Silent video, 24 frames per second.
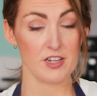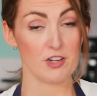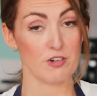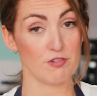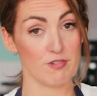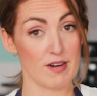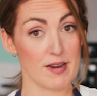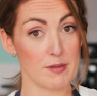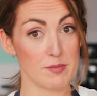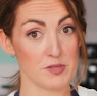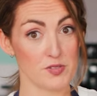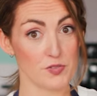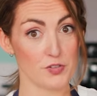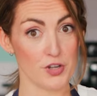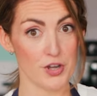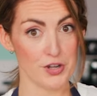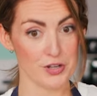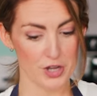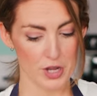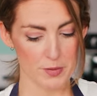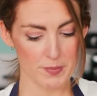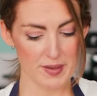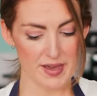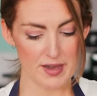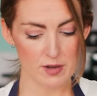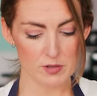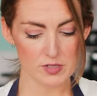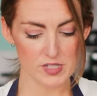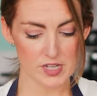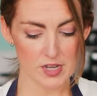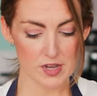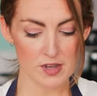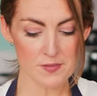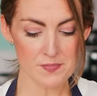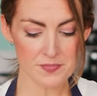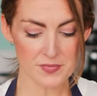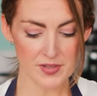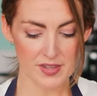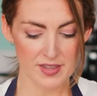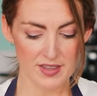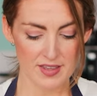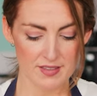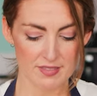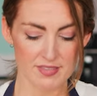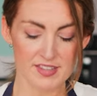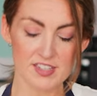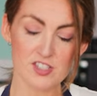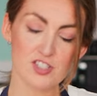grams of cocoa powder.
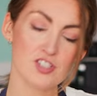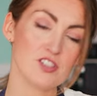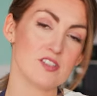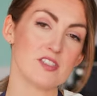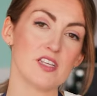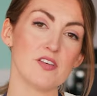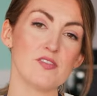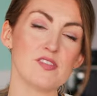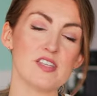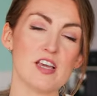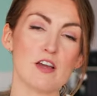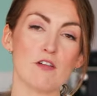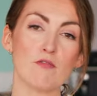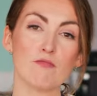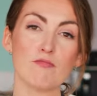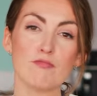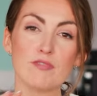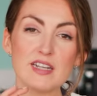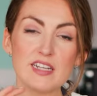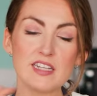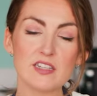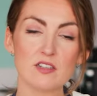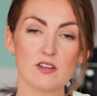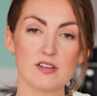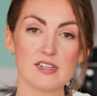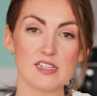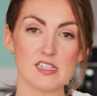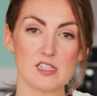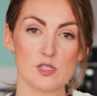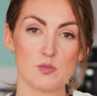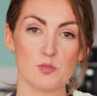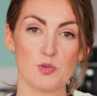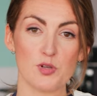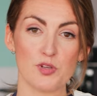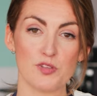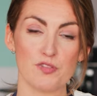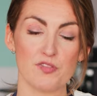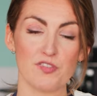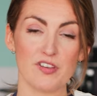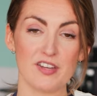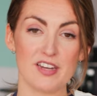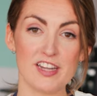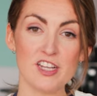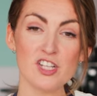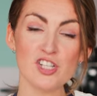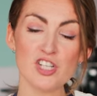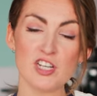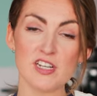This just gives it a really nice smooth
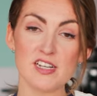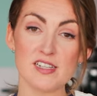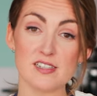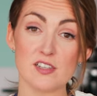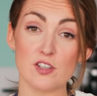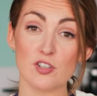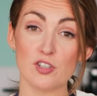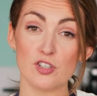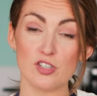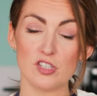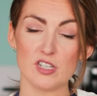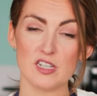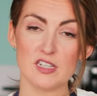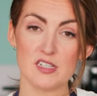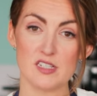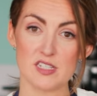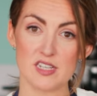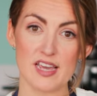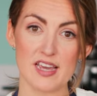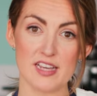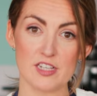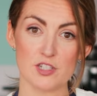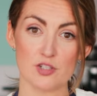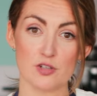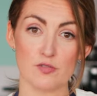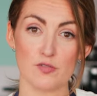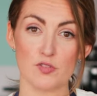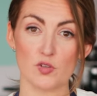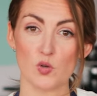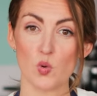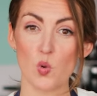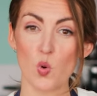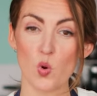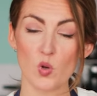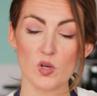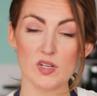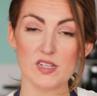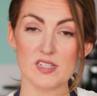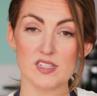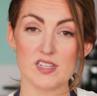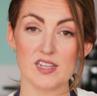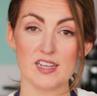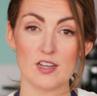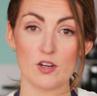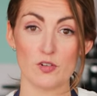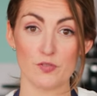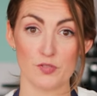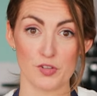finish and it's a good indicator of the
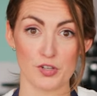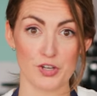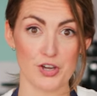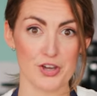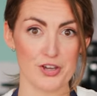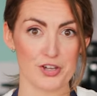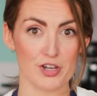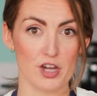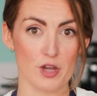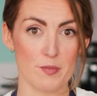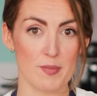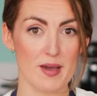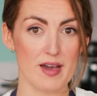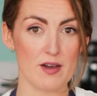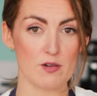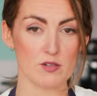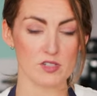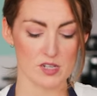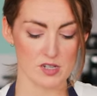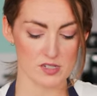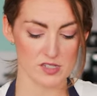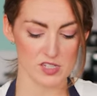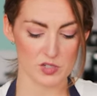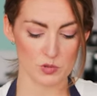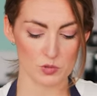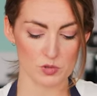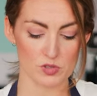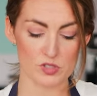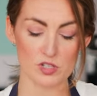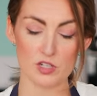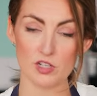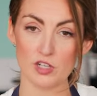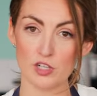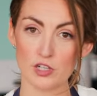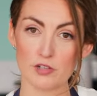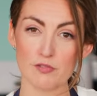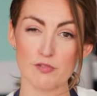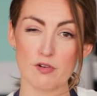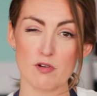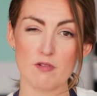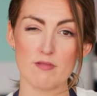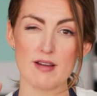quality of the cocoa powder. So you want to look for